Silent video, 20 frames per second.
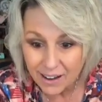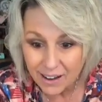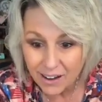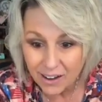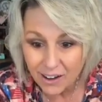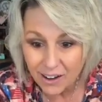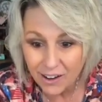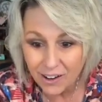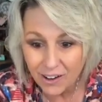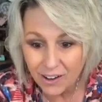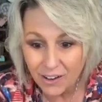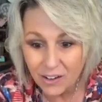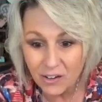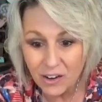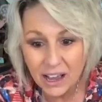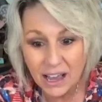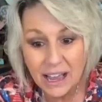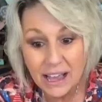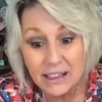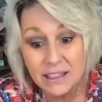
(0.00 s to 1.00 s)

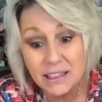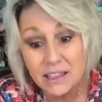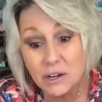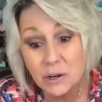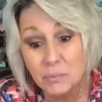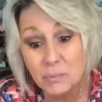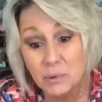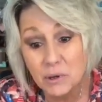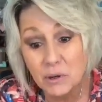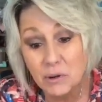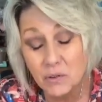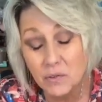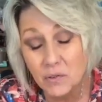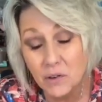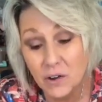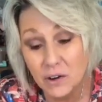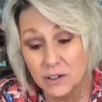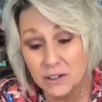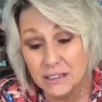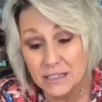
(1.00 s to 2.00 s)
Oh, and they're
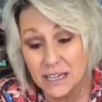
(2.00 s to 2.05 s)
beautiful,